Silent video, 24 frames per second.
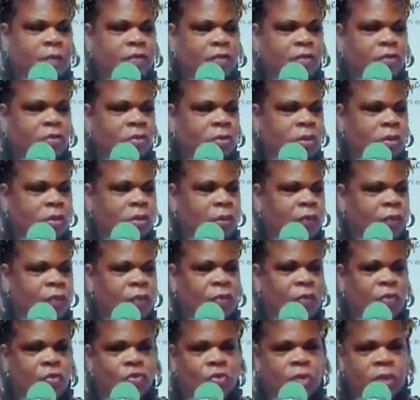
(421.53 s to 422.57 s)
into a
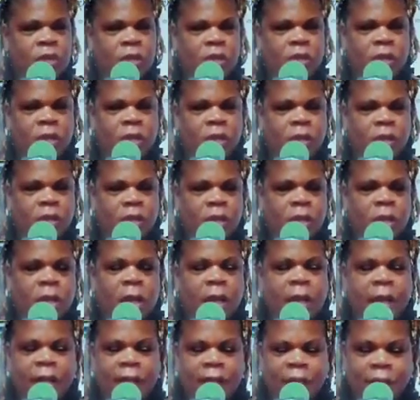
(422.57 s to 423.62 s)
different arena.
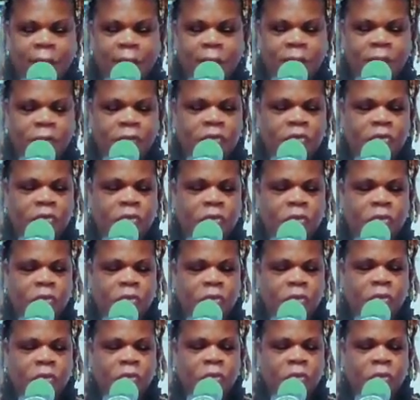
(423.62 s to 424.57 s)
I came into